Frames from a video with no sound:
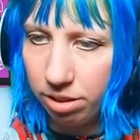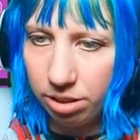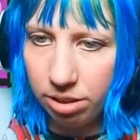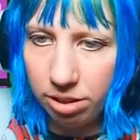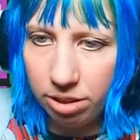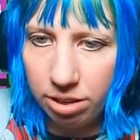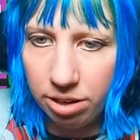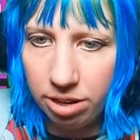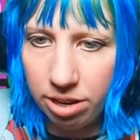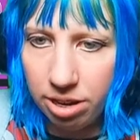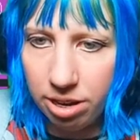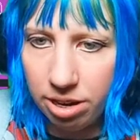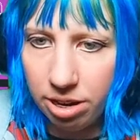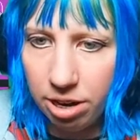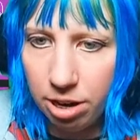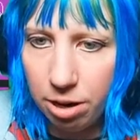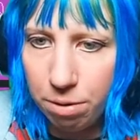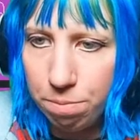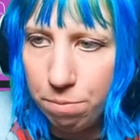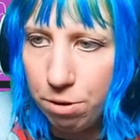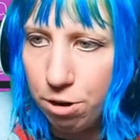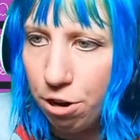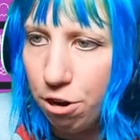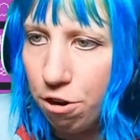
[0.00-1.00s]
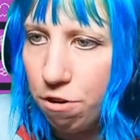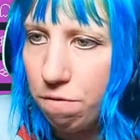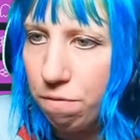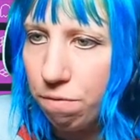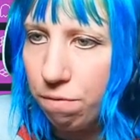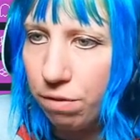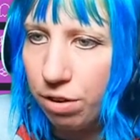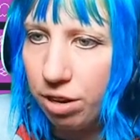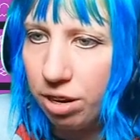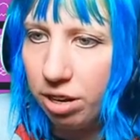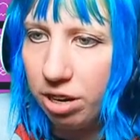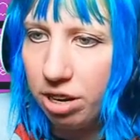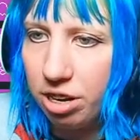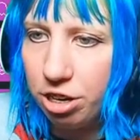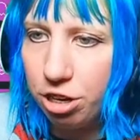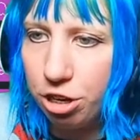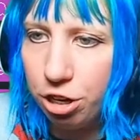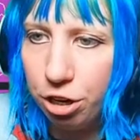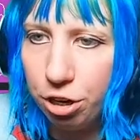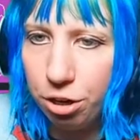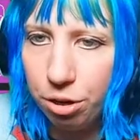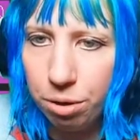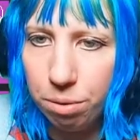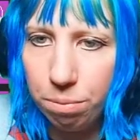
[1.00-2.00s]
And then I'm not really
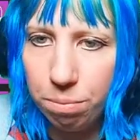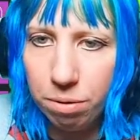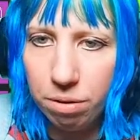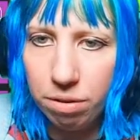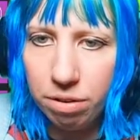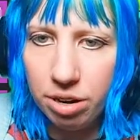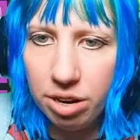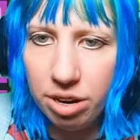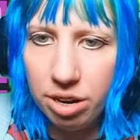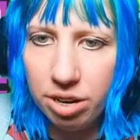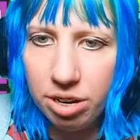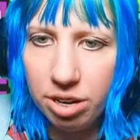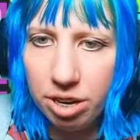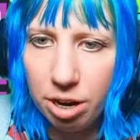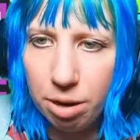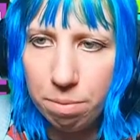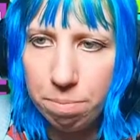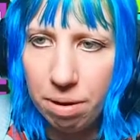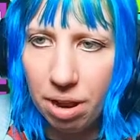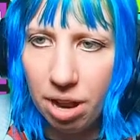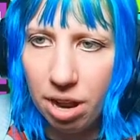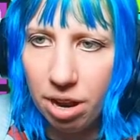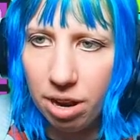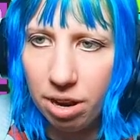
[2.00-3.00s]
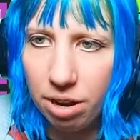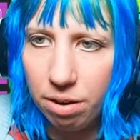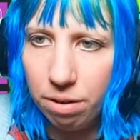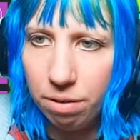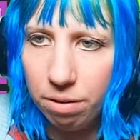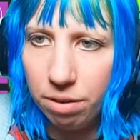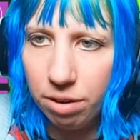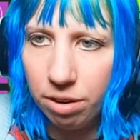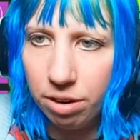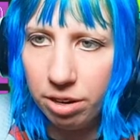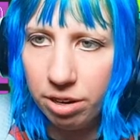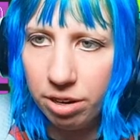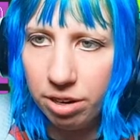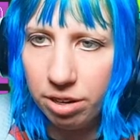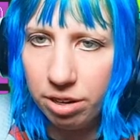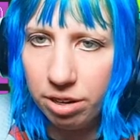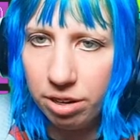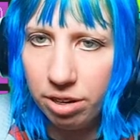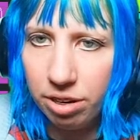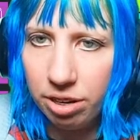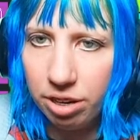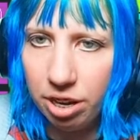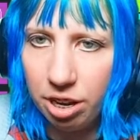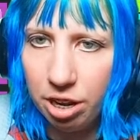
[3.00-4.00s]
too worried about
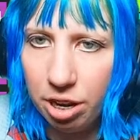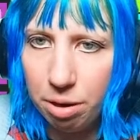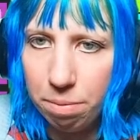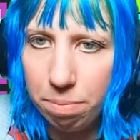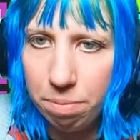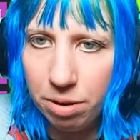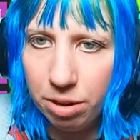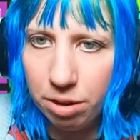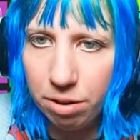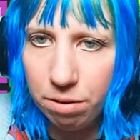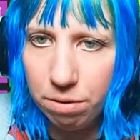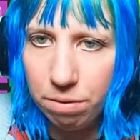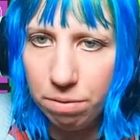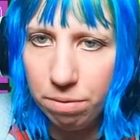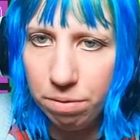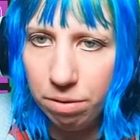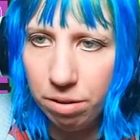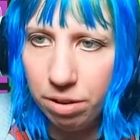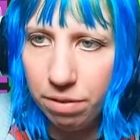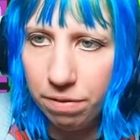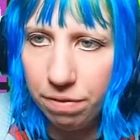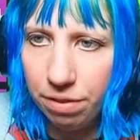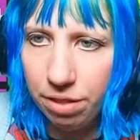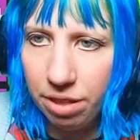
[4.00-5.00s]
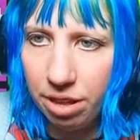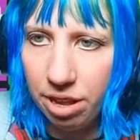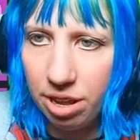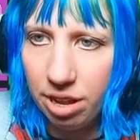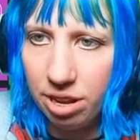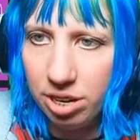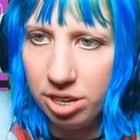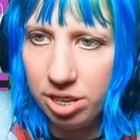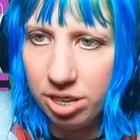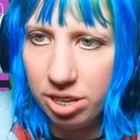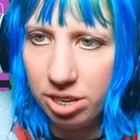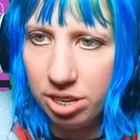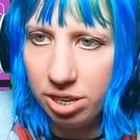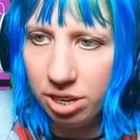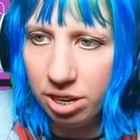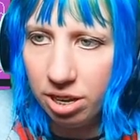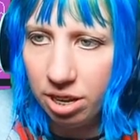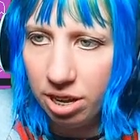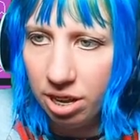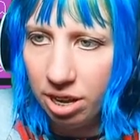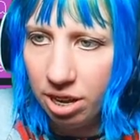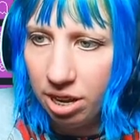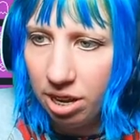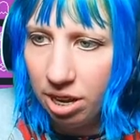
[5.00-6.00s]
keeping all of this
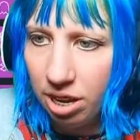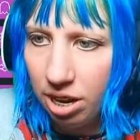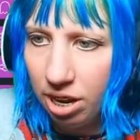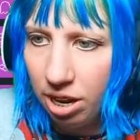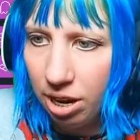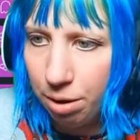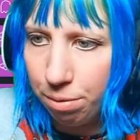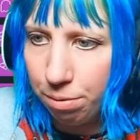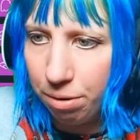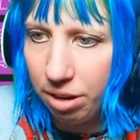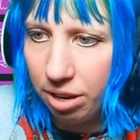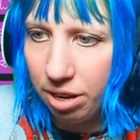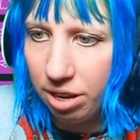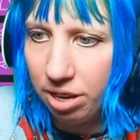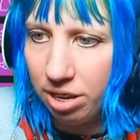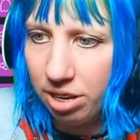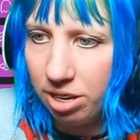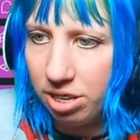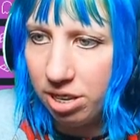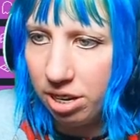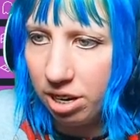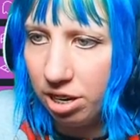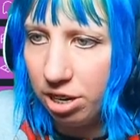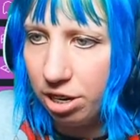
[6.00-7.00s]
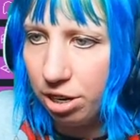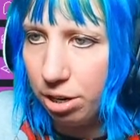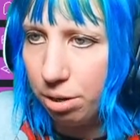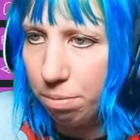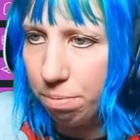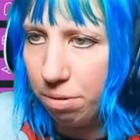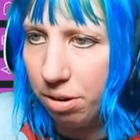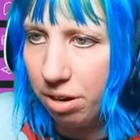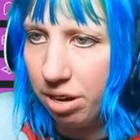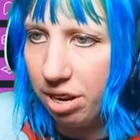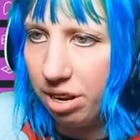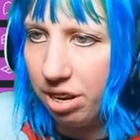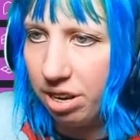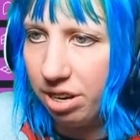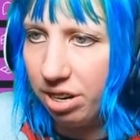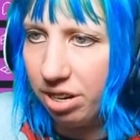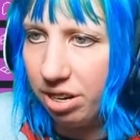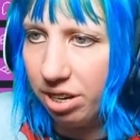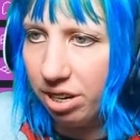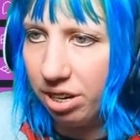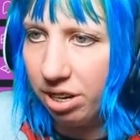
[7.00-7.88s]
how it is. I just wanted